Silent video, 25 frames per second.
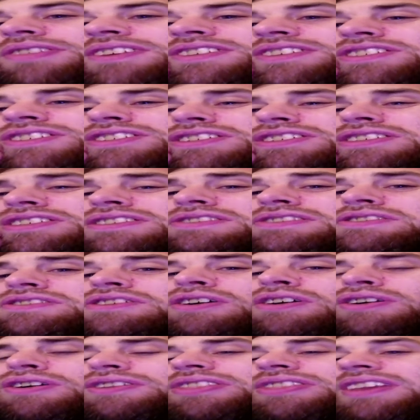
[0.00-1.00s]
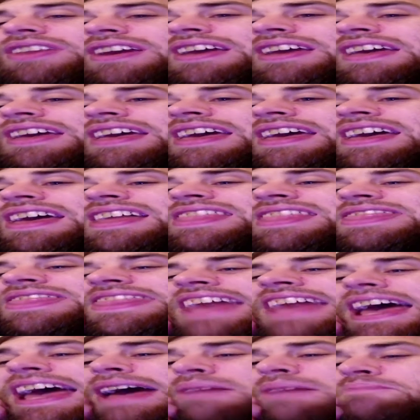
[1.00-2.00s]
There's just not
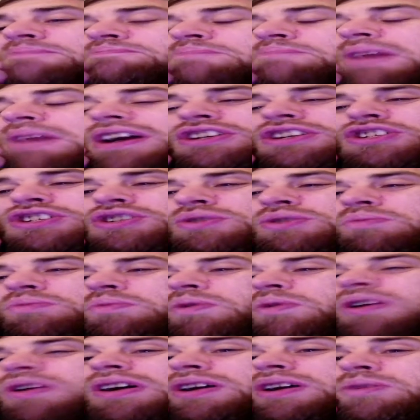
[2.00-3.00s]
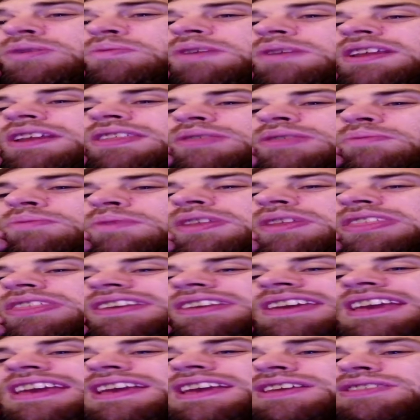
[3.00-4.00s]
that much to work with
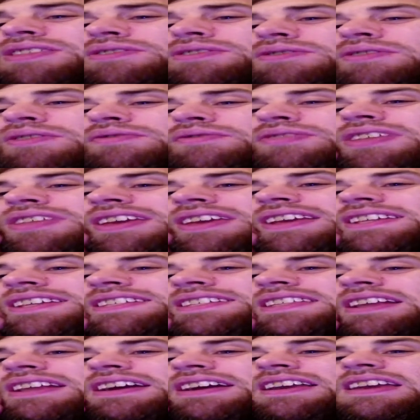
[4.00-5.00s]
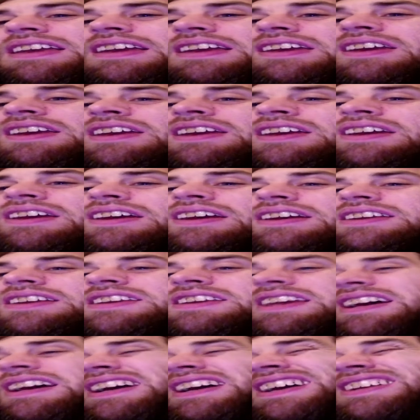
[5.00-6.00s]
either of these. Like,
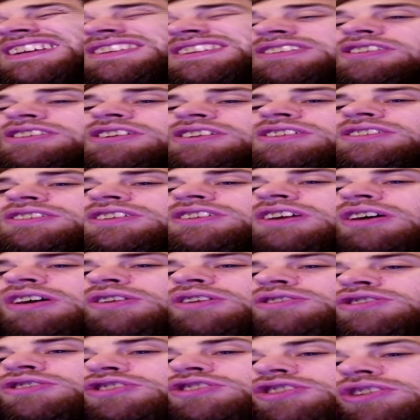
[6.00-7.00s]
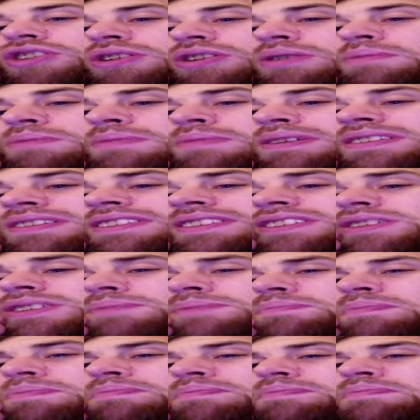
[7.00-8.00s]
yeah, you can go
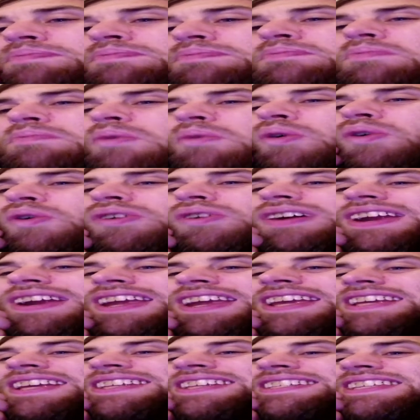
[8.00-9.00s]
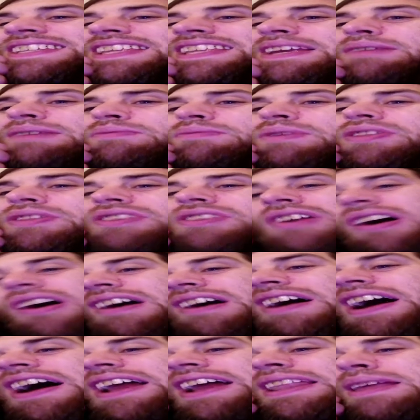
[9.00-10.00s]
humans more easily with
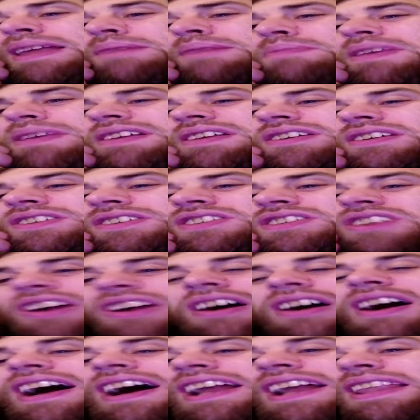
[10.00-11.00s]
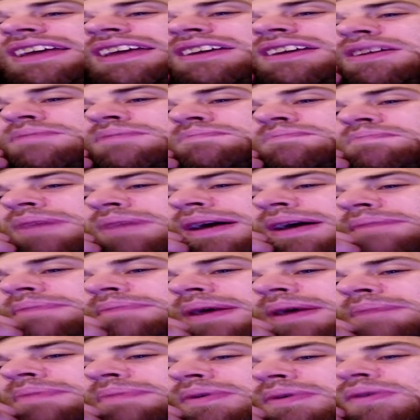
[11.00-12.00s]
Kyla, because Kyla can pump
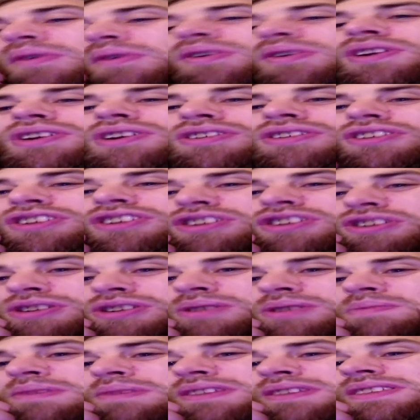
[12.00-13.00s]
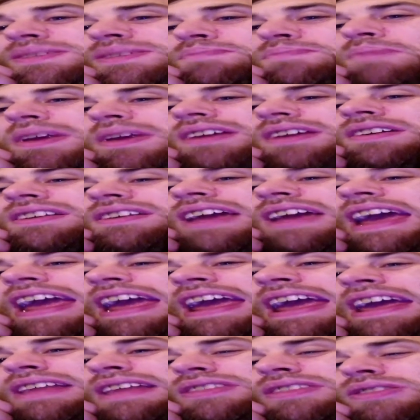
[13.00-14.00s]
up all your humans, be an
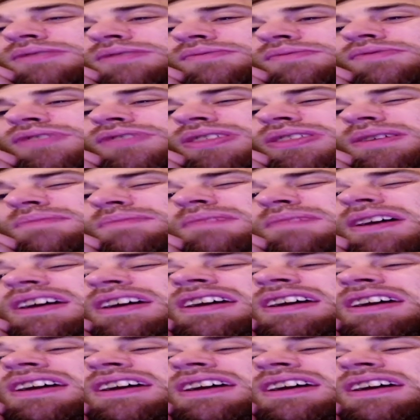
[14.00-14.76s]
anthem for them.